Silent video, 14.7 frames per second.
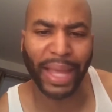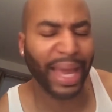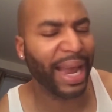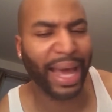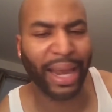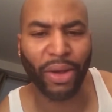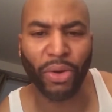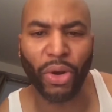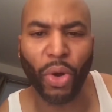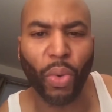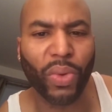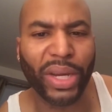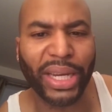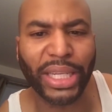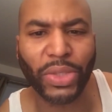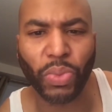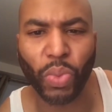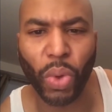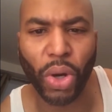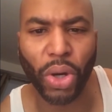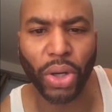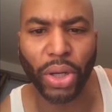and I don't know when this
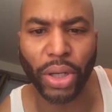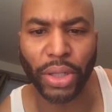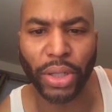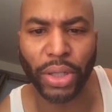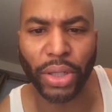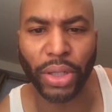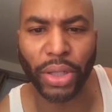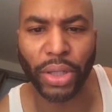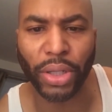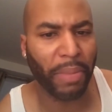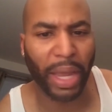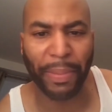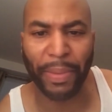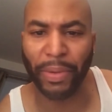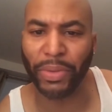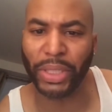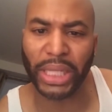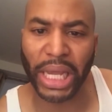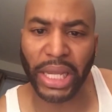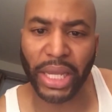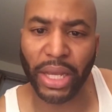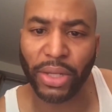was, maybe it was
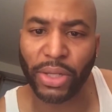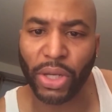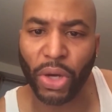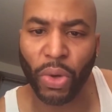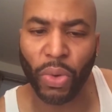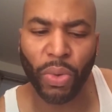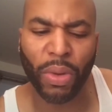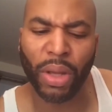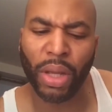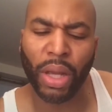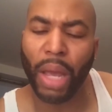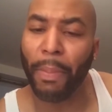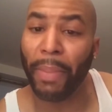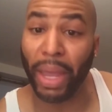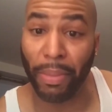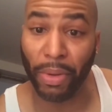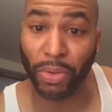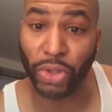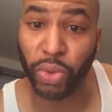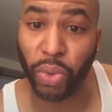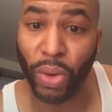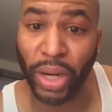10 years ago, maybe it
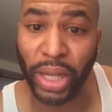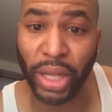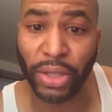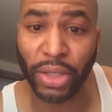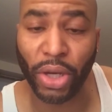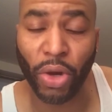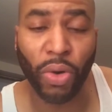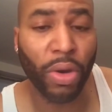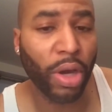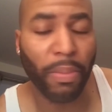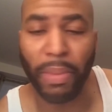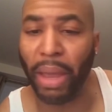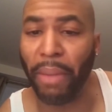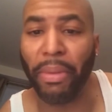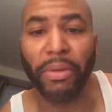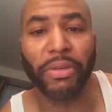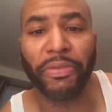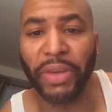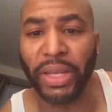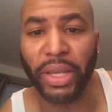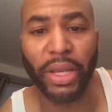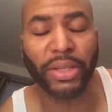was 20 years ago, maybe it was
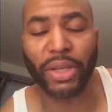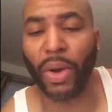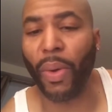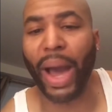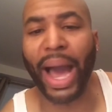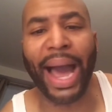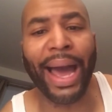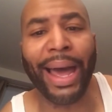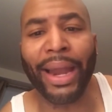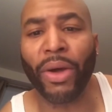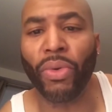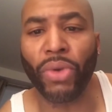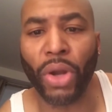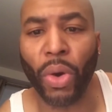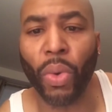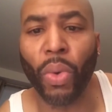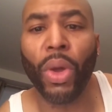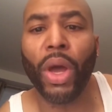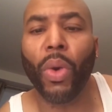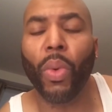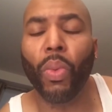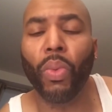50 years ago, I don't know.
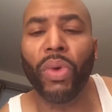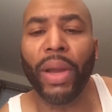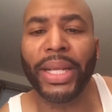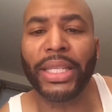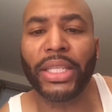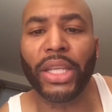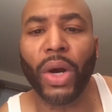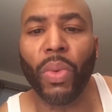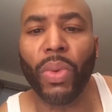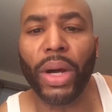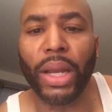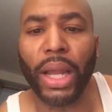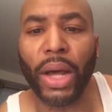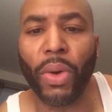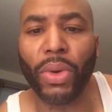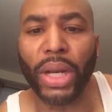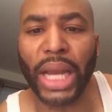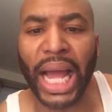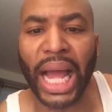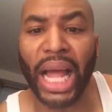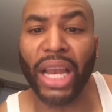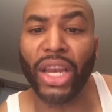Women somewhere along the
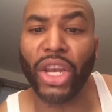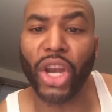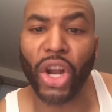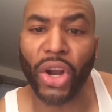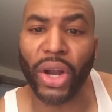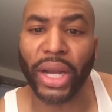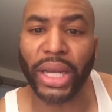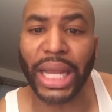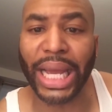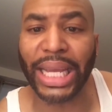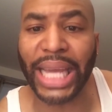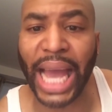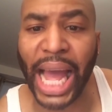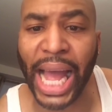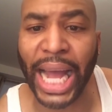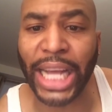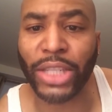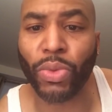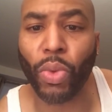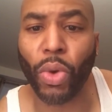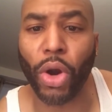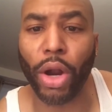line learned that
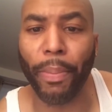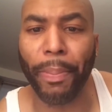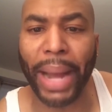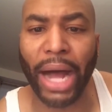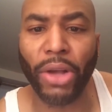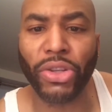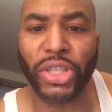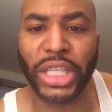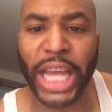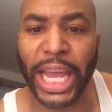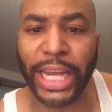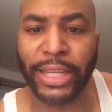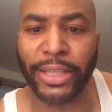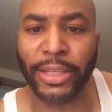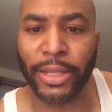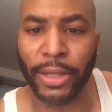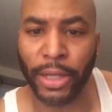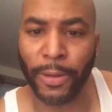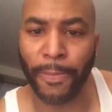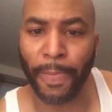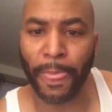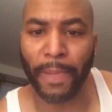guys were about sex,
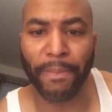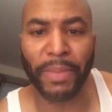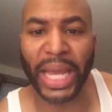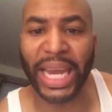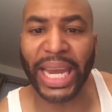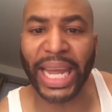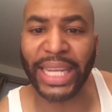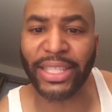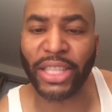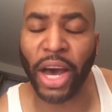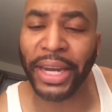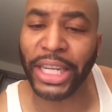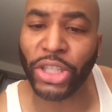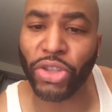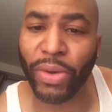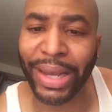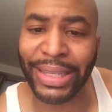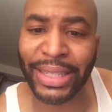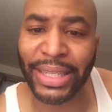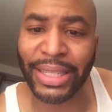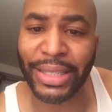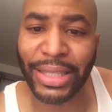and they started
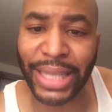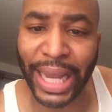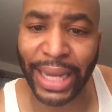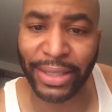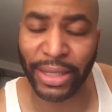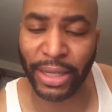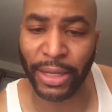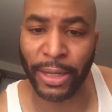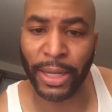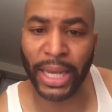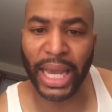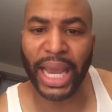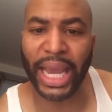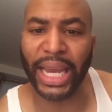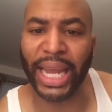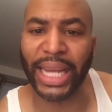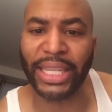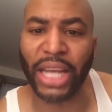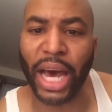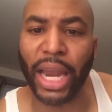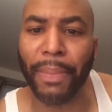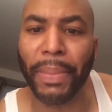dressing sexy, and they
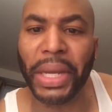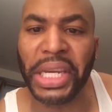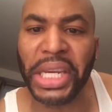started